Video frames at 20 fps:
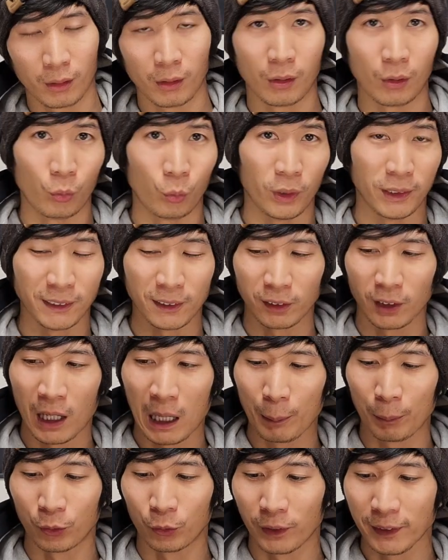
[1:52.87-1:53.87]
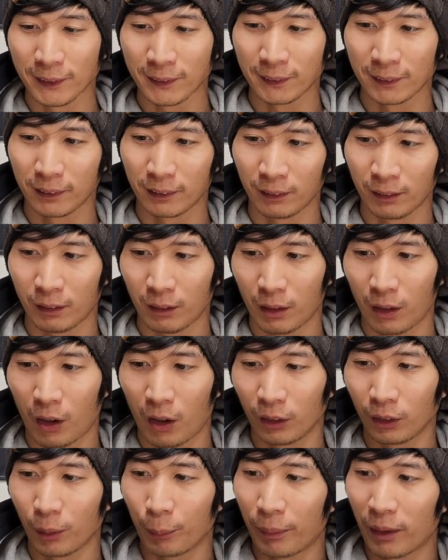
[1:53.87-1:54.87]
Whereas on the Hybrid Racing, on
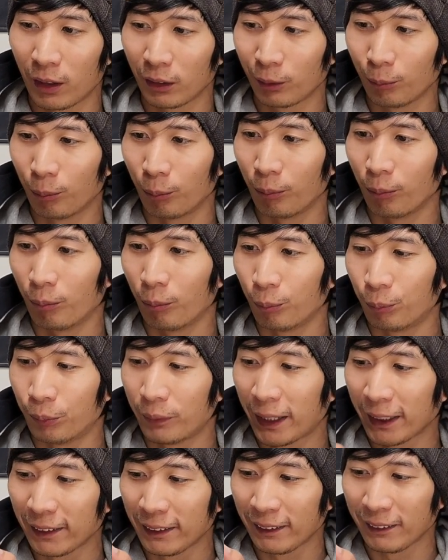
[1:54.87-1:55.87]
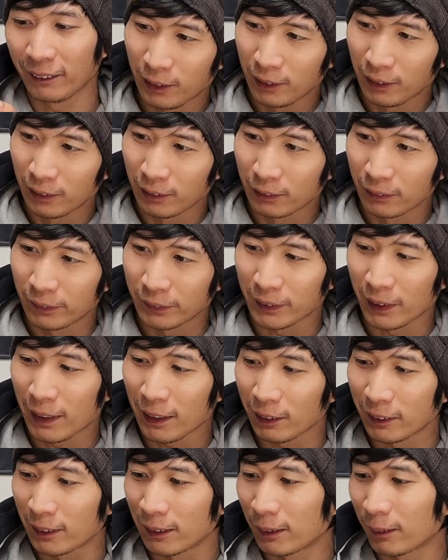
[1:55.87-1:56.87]
the bottom bracket, there's a lot
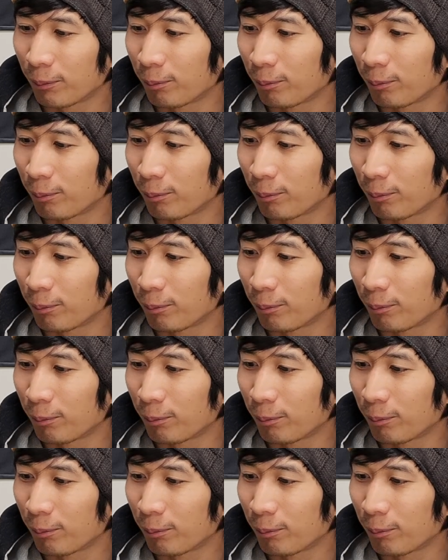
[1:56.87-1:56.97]
of